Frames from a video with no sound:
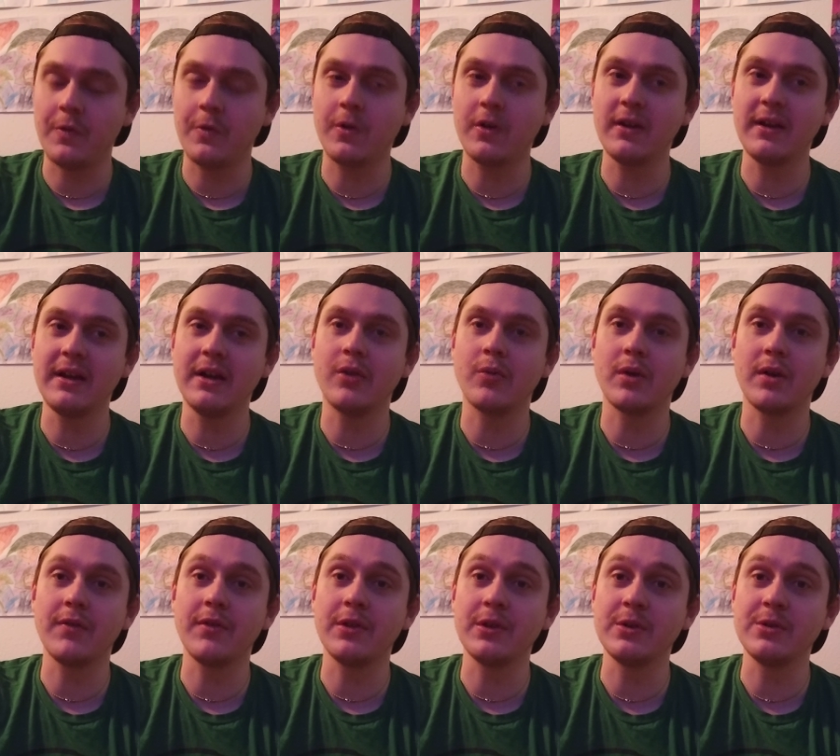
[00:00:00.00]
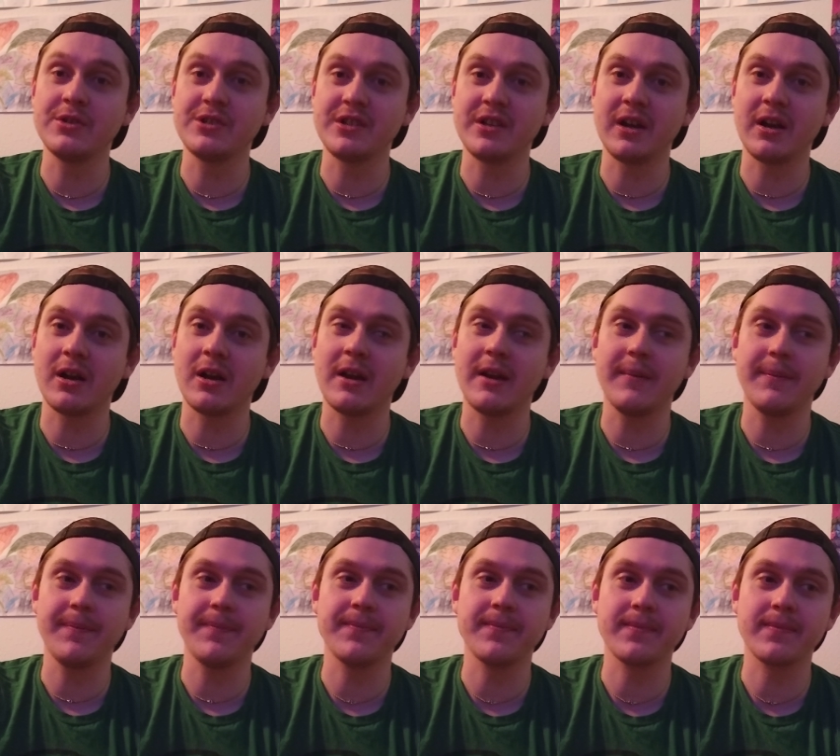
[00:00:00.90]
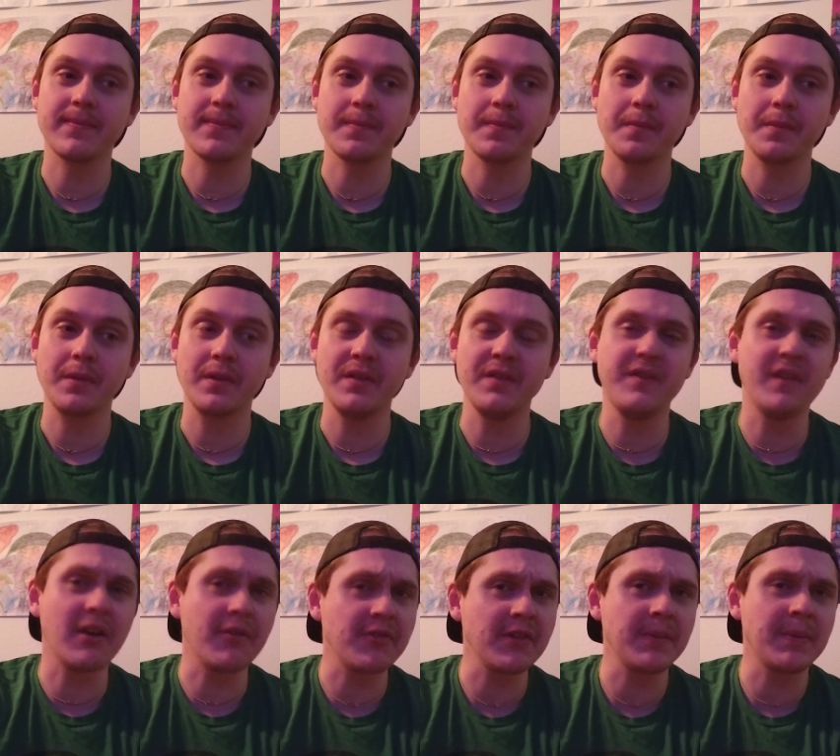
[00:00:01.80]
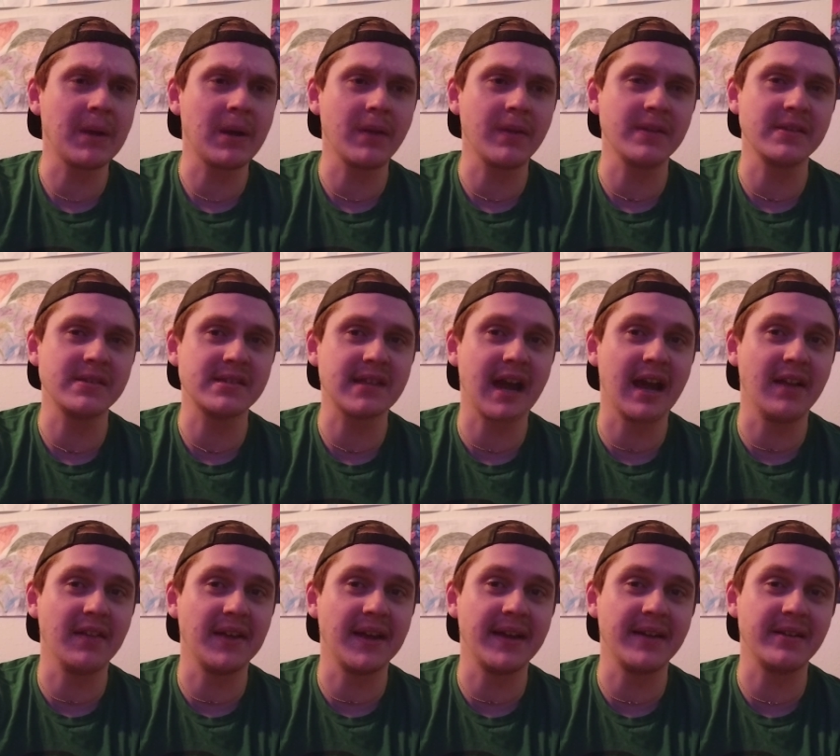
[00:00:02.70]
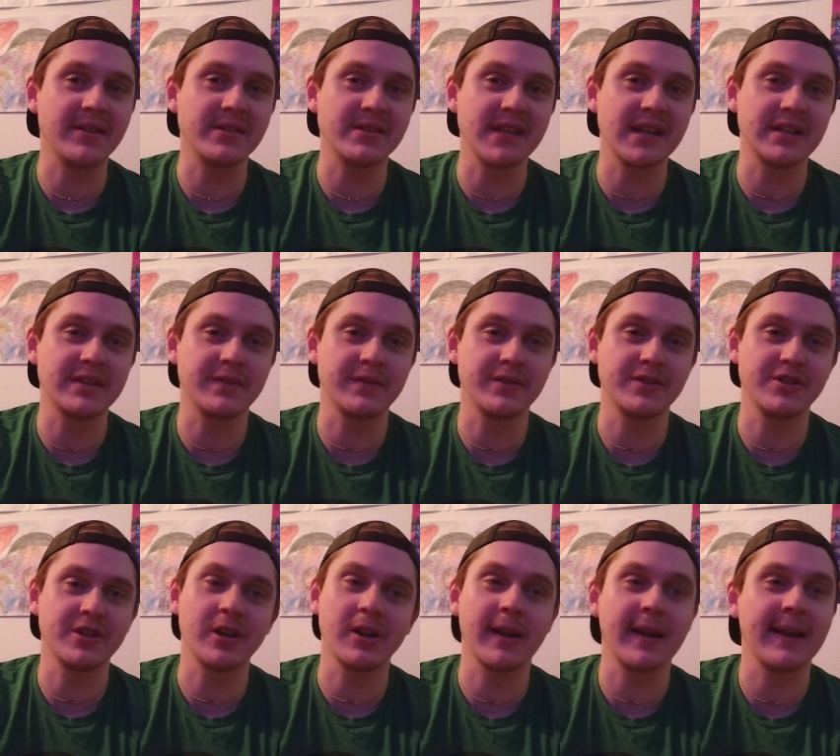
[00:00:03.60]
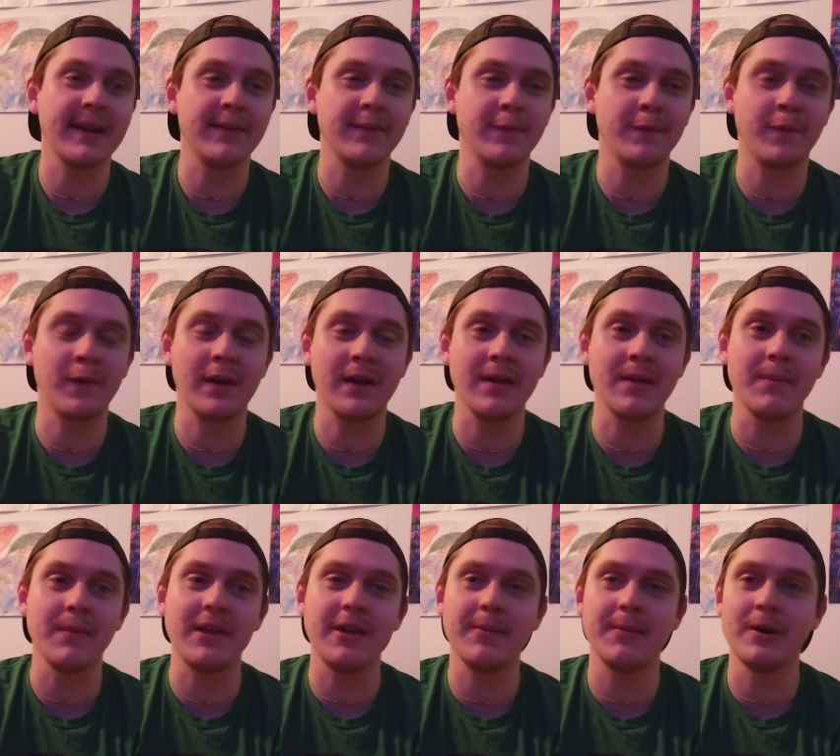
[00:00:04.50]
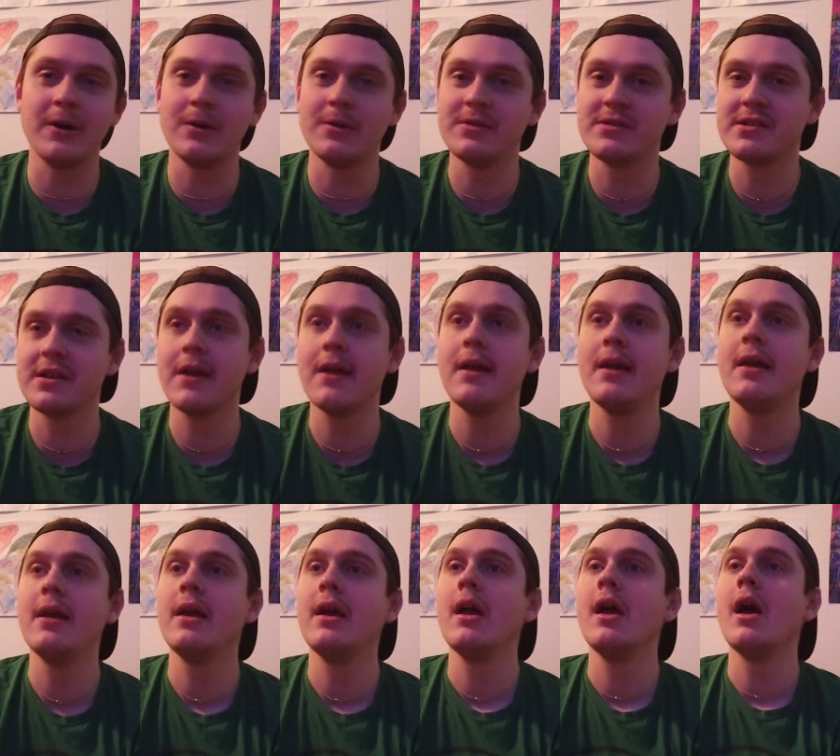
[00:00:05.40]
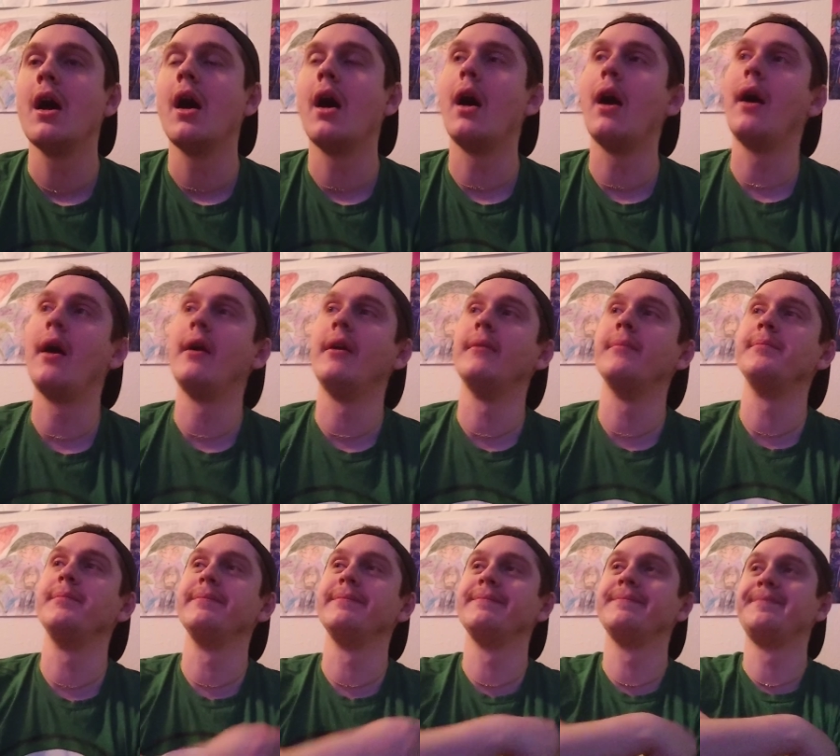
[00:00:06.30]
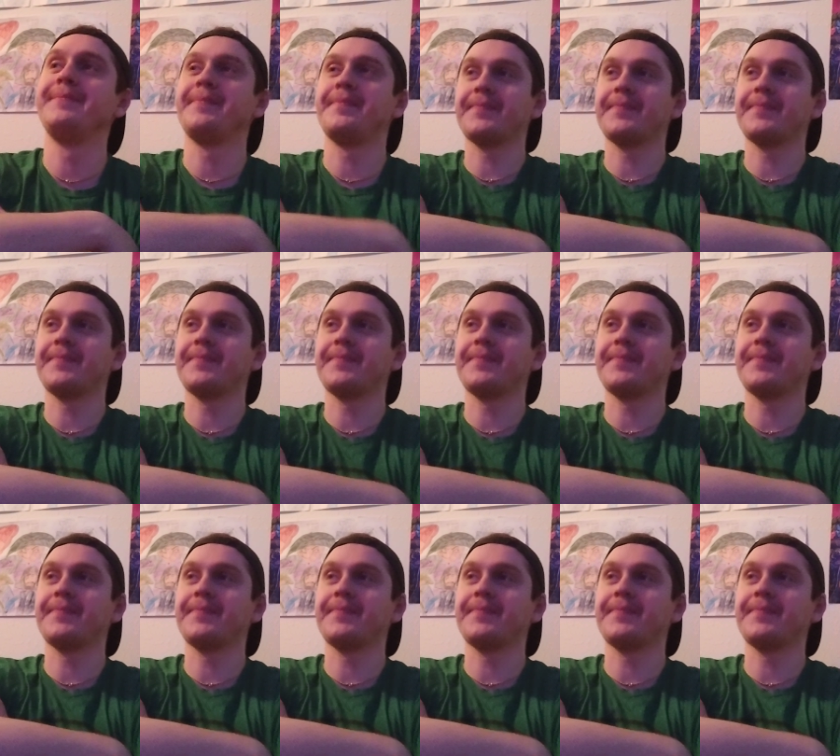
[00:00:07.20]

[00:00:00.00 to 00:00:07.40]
Really a revolutionary. Definitely better than Skylanders, that's for sure, and frickin' Amiibos. Um.